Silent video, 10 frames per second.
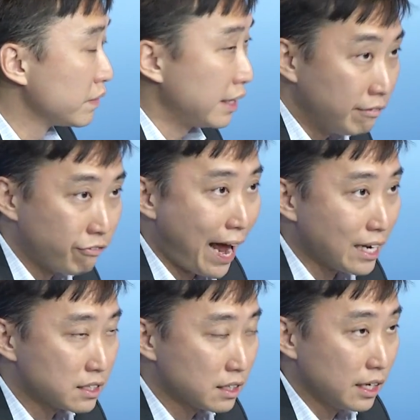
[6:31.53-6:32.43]
In
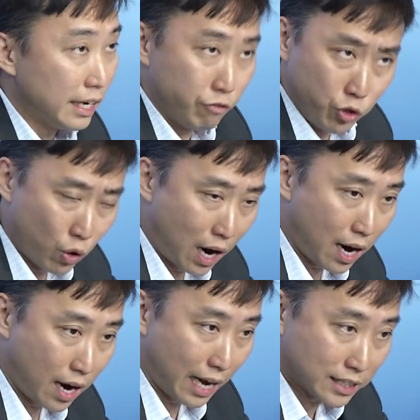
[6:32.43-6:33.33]
fact, if you
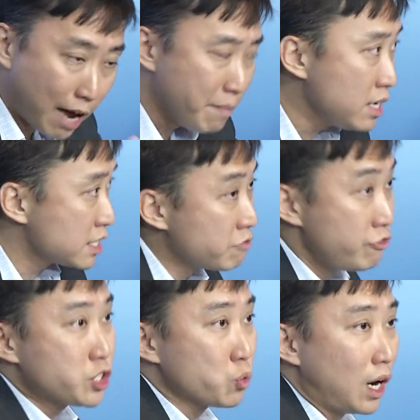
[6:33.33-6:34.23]
are as eminent as
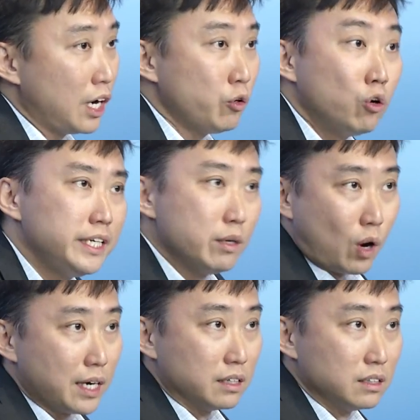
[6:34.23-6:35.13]
Viswa, you only need
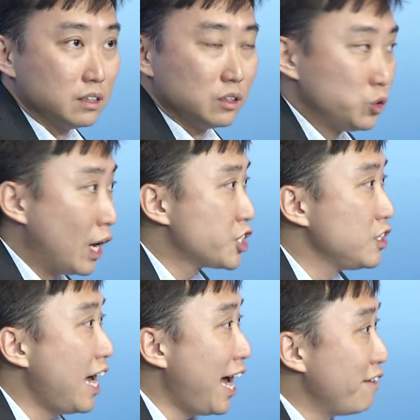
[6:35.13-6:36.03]
one to
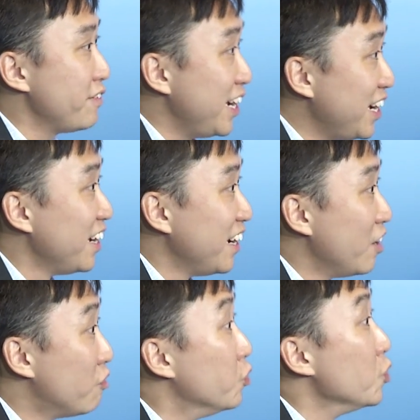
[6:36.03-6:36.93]
actually have a
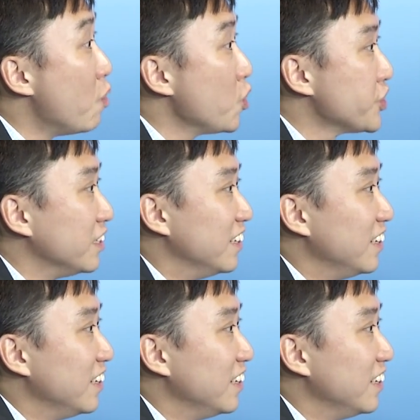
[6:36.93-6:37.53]
full motion.